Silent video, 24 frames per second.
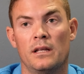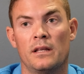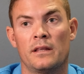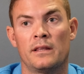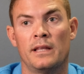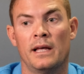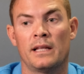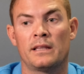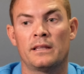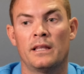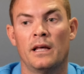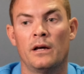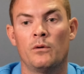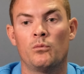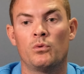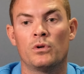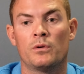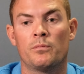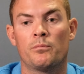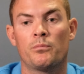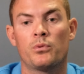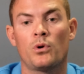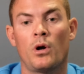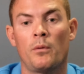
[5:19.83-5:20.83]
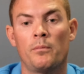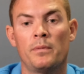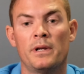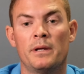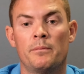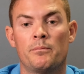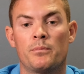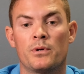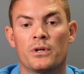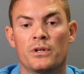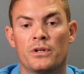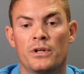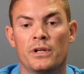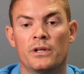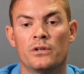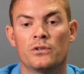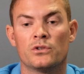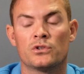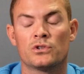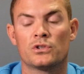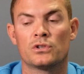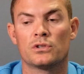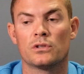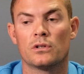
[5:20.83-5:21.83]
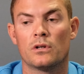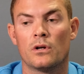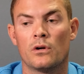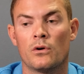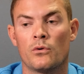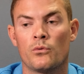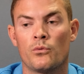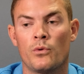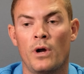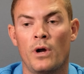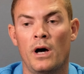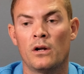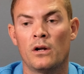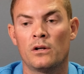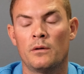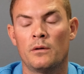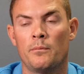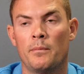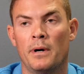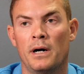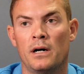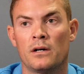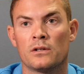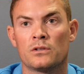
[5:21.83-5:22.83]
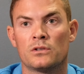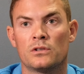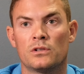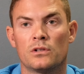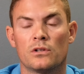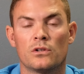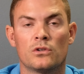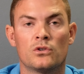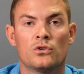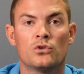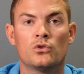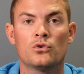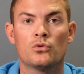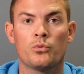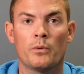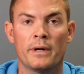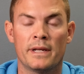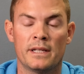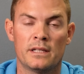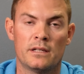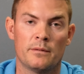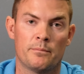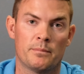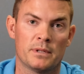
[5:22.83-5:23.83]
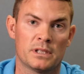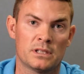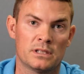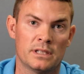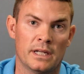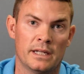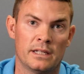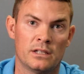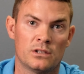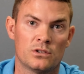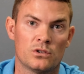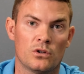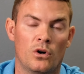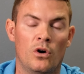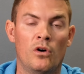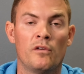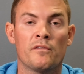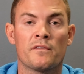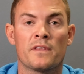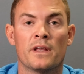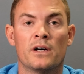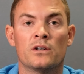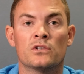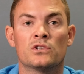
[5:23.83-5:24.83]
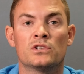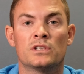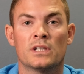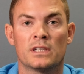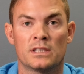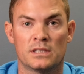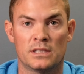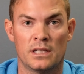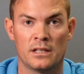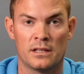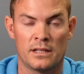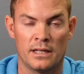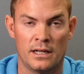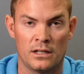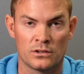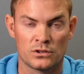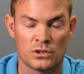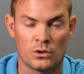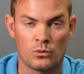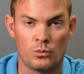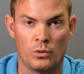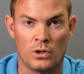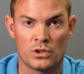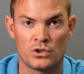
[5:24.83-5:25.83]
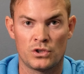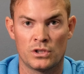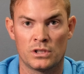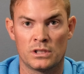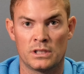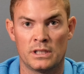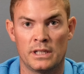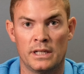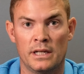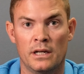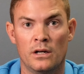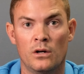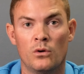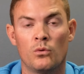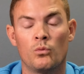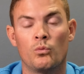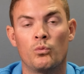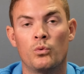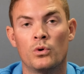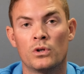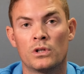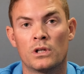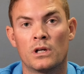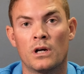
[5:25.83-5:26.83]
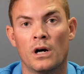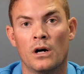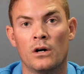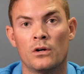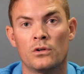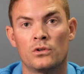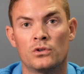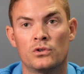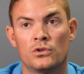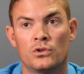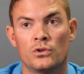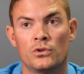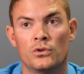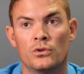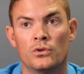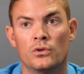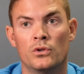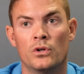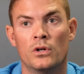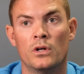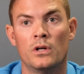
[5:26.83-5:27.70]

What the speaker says: that they would probably produce round about 20% of those 60,000 watches a year would go to